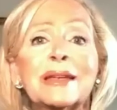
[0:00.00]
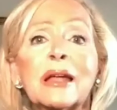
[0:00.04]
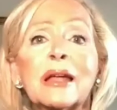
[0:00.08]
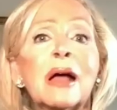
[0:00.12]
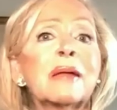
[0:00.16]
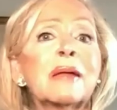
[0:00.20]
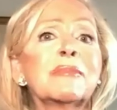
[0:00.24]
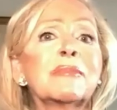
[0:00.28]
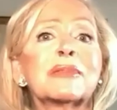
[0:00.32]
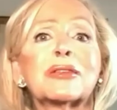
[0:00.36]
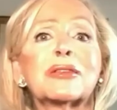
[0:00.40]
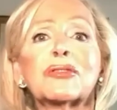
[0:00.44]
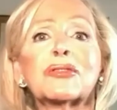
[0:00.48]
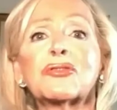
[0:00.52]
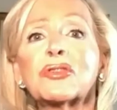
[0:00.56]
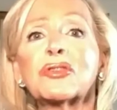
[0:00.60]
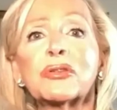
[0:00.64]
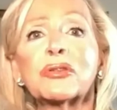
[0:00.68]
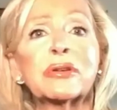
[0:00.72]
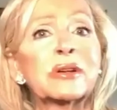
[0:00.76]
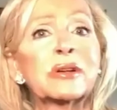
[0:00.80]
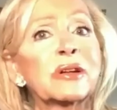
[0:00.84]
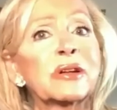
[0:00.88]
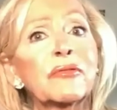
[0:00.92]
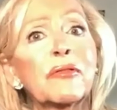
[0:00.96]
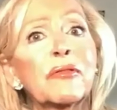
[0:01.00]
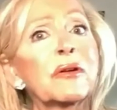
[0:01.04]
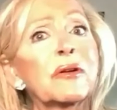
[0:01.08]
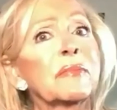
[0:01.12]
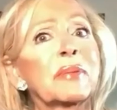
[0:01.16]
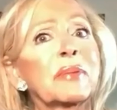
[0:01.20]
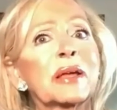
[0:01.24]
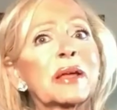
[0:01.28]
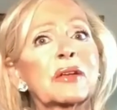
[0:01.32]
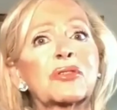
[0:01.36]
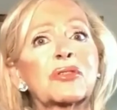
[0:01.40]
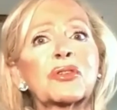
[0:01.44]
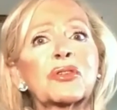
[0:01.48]
times to show her different
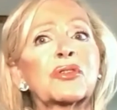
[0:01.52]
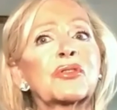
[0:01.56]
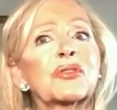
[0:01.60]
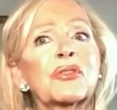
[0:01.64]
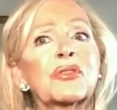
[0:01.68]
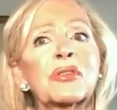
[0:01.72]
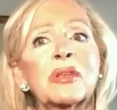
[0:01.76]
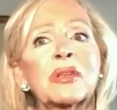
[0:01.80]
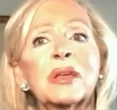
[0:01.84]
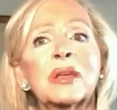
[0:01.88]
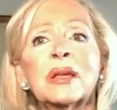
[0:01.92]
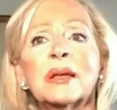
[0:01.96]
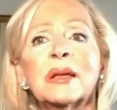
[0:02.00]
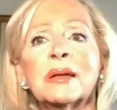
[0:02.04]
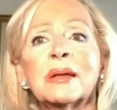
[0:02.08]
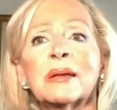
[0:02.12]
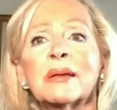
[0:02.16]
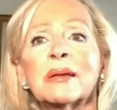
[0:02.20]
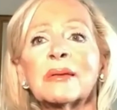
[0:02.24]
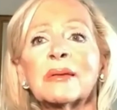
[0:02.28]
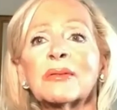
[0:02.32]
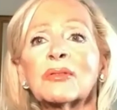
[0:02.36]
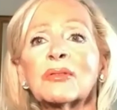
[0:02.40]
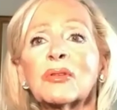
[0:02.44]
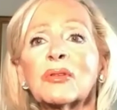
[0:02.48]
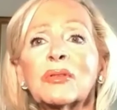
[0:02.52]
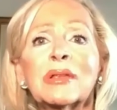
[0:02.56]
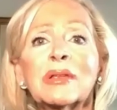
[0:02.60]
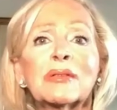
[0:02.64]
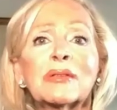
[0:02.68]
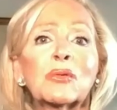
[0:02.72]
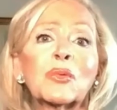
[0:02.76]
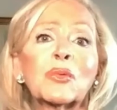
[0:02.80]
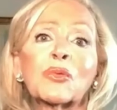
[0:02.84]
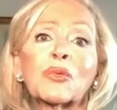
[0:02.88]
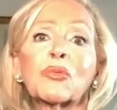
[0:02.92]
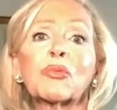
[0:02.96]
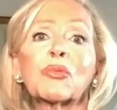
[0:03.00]
pictures. So this
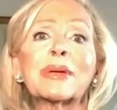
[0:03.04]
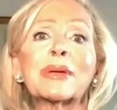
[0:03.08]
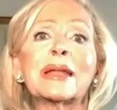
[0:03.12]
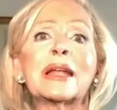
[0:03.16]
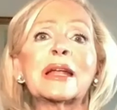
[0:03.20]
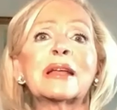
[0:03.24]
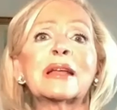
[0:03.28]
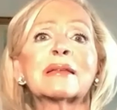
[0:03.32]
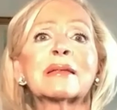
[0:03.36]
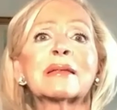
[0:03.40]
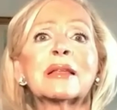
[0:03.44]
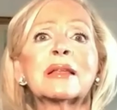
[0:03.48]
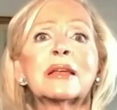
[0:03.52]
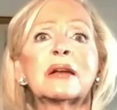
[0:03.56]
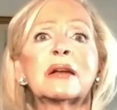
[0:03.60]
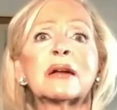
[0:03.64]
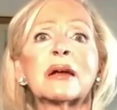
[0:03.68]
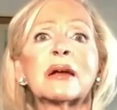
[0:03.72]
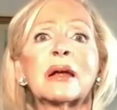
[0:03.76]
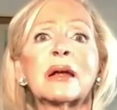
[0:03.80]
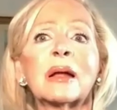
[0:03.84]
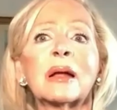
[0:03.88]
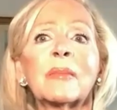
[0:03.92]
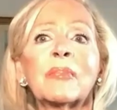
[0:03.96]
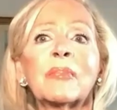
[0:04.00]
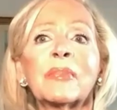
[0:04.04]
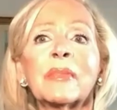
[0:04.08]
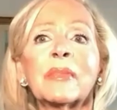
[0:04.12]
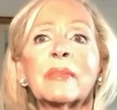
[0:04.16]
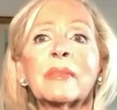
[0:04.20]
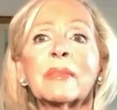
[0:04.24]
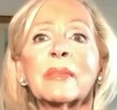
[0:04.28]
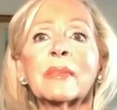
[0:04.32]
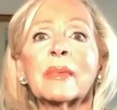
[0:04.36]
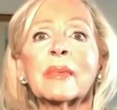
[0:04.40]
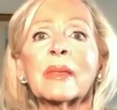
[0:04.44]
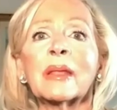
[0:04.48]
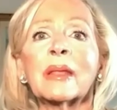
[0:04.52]
was 3 days later.
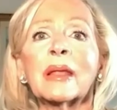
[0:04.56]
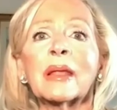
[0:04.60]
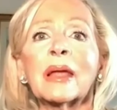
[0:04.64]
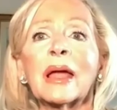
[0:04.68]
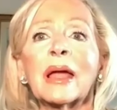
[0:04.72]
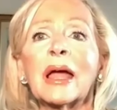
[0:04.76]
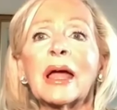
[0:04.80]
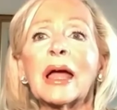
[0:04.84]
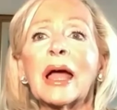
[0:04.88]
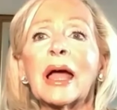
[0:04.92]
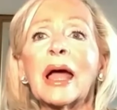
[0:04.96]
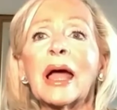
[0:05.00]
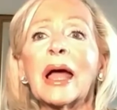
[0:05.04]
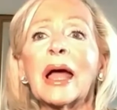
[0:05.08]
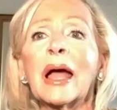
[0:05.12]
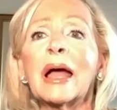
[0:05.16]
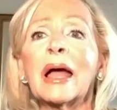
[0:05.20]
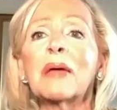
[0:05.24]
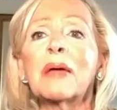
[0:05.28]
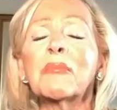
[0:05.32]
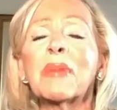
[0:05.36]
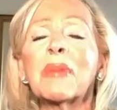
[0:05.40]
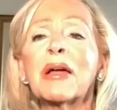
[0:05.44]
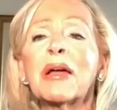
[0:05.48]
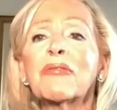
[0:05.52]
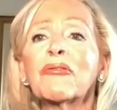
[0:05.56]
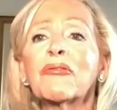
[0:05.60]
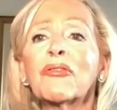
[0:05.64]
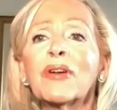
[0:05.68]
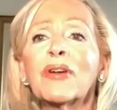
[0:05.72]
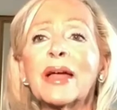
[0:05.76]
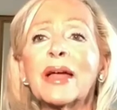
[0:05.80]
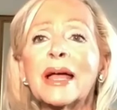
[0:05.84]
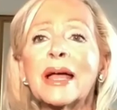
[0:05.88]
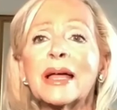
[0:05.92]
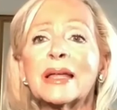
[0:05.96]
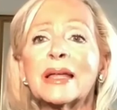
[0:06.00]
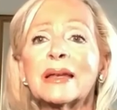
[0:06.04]
And my
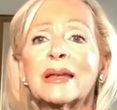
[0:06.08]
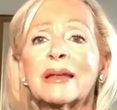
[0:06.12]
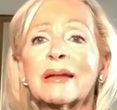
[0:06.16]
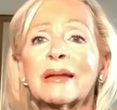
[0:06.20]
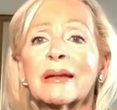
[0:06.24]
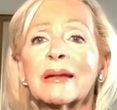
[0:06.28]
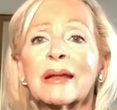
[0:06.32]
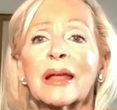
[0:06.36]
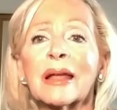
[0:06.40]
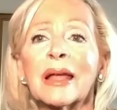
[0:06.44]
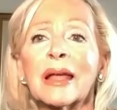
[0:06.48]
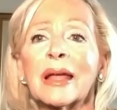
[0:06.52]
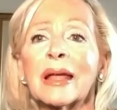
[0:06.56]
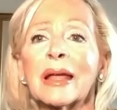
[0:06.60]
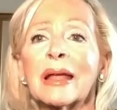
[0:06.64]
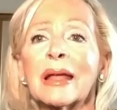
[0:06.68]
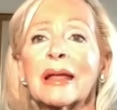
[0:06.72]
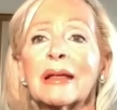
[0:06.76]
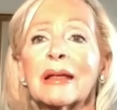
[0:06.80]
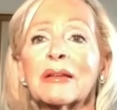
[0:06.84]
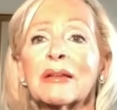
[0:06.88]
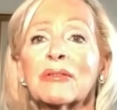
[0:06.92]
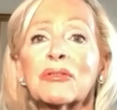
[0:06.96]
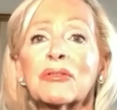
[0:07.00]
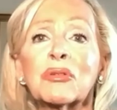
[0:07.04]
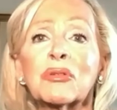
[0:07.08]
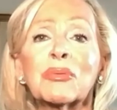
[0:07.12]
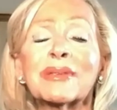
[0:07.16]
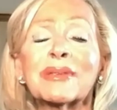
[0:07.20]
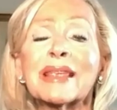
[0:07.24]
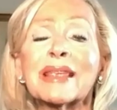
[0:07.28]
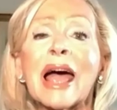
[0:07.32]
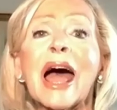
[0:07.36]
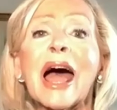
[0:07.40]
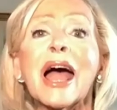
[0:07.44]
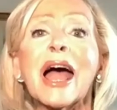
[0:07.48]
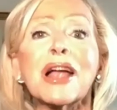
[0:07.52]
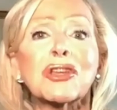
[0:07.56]
friend, it's
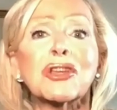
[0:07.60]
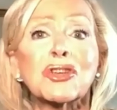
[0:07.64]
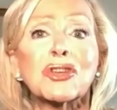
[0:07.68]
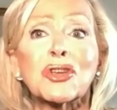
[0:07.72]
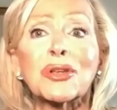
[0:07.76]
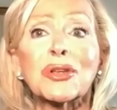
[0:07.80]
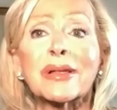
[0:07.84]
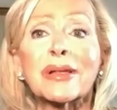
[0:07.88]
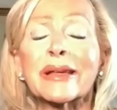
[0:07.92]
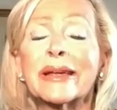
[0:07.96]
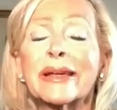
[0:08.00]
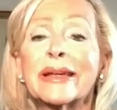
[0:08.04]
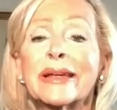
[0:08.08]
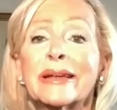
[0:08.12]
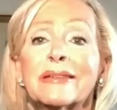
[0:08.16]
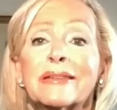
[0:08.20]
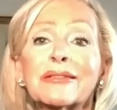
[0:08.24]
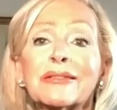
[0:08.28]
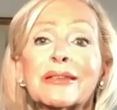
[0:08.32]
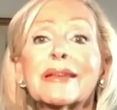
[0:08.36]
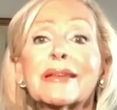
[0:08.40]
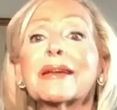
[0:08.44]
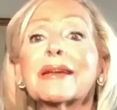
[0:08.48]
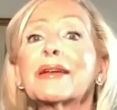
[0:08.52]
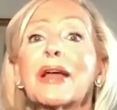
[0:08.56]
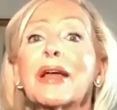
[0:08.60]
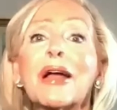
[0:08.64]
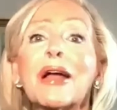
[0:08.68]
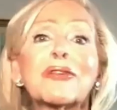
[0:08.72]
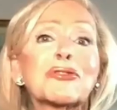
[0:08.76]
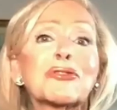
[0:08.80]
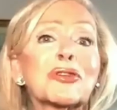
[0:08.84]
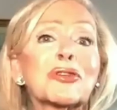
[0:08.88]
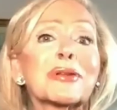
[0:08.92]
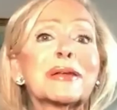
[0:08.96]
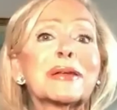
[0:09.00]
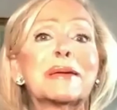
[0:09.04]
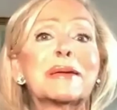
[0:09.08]

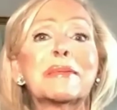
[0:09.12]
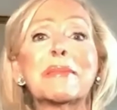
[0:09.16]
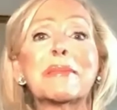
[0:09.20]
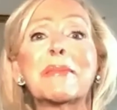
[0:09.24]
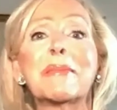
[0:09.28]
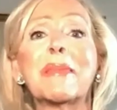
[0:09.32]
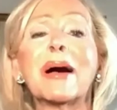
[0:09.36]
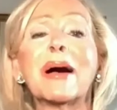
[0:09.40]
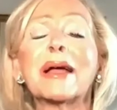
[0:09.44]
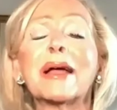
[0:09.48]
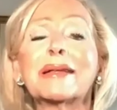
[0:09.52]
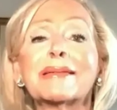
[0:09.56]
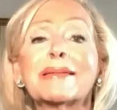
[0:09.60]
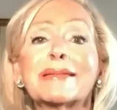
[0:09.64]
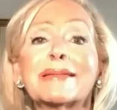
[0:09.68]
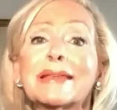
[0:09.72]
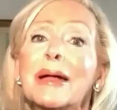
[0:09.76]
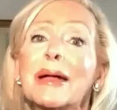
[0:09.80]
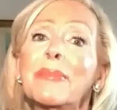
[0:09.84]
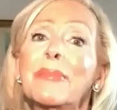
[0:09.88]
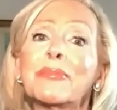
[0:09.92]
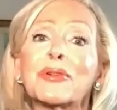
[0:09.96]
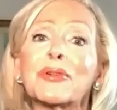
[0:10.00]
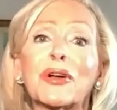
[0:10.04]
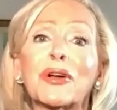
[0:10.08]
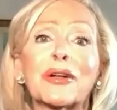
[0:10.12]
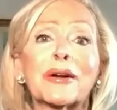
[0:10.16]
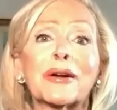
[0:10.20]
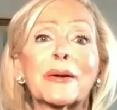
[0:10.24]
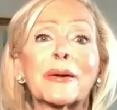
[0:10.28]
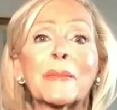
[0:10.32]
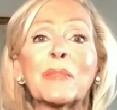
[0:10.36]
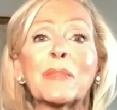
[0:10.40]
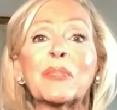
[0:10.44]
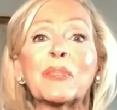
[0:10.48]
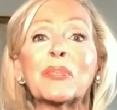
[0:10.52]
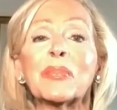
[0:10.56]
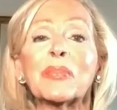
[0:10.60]
actually my stepdaughter,
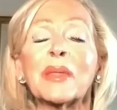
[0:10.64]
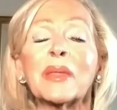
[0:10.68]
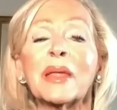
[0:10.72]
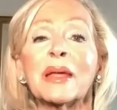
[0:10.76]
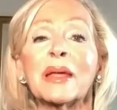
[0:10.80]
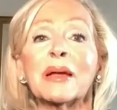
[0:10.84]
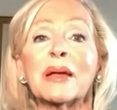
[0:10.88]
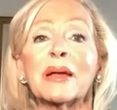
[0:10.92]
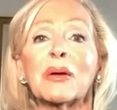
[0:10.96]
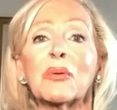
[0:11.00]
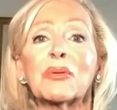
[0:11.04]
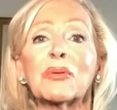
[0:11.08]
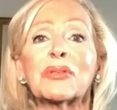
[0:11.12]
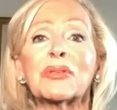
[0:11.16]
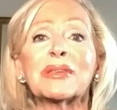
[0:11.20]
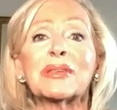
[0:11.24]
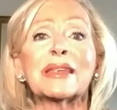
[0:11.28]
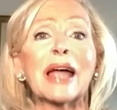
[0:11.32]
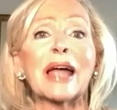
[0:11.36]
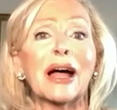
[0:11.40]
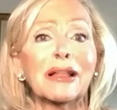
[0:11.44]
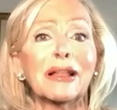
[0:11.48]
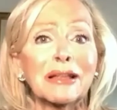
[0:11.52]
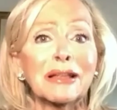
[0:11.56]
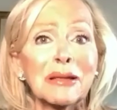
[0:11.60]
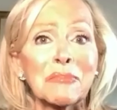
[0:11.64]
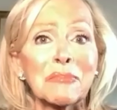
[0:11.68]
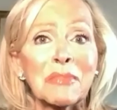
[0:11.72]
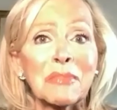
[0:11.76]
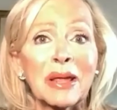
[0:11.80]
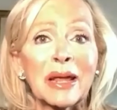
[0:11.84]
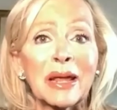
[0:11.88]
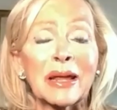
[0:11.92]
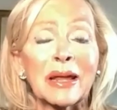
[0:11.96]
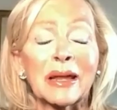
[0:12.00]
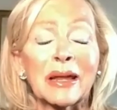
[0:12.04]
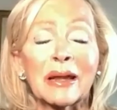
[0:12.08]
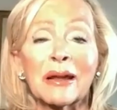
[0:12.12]
was telling
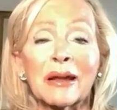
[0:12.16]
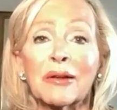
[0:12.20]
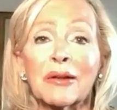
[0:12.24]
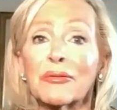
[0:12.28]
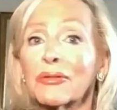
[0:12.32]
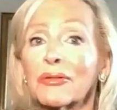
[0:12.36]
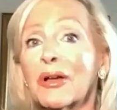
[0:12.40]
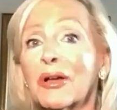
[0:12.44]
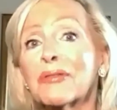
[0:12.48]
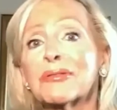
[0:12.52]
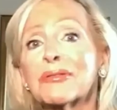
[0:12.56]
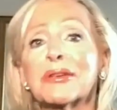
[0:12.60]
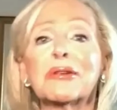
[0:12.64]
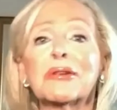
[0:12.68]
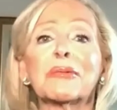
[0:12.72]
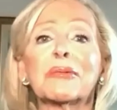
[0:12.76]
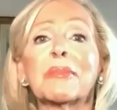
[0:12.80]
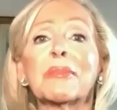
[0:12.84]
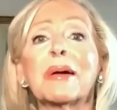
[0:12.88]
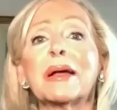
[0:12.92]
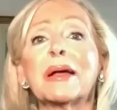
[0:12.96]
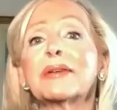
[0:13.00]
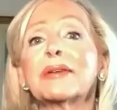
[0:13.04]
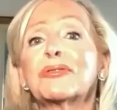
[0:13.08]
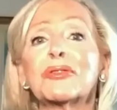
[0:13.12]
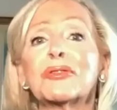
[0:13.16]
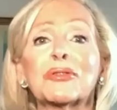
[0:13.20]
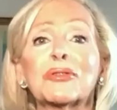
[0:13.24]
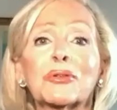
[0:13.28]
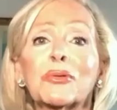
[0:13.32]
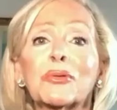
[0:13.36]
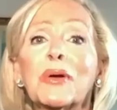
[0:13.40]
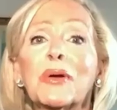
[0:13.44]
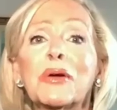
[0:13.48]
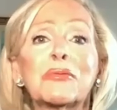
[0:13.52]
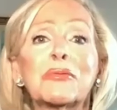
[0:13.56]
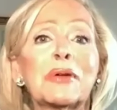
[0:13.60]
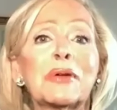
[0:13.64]
me, she's
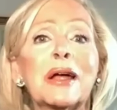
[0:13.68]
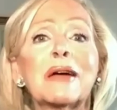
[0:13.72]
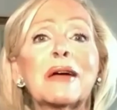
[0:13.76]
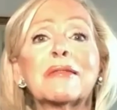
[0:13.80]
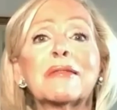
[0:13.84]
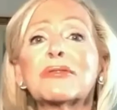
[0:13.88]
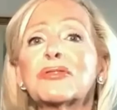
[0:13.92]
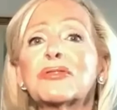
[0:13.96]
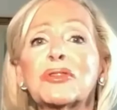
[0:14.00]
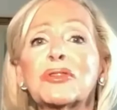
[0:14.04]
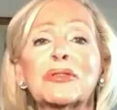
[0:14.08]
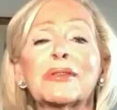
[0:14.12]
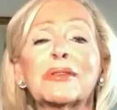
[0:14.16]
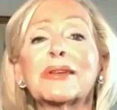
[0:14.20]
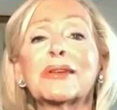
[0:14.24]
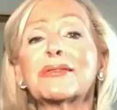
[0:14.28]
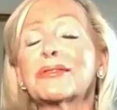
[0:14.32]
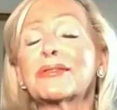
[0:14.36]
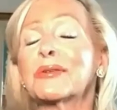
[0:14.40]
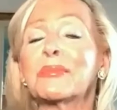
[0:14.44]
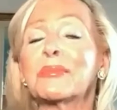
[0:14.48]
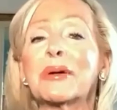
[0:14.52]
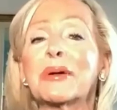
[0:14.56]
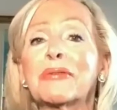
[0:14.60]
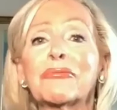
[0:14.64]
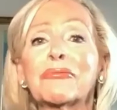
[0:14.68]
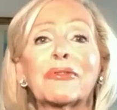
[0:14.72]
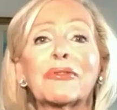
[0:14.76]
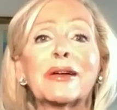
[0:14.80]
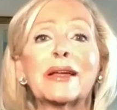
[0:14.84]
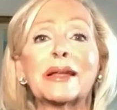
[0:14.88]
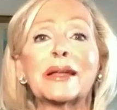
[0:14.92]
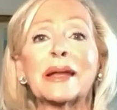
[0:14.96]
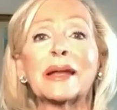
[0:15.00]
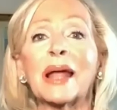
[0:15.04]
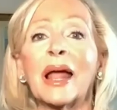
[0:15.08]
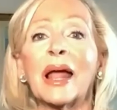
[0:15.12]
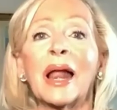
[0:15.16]
grown now, and she's also my
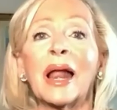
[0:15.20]
friend,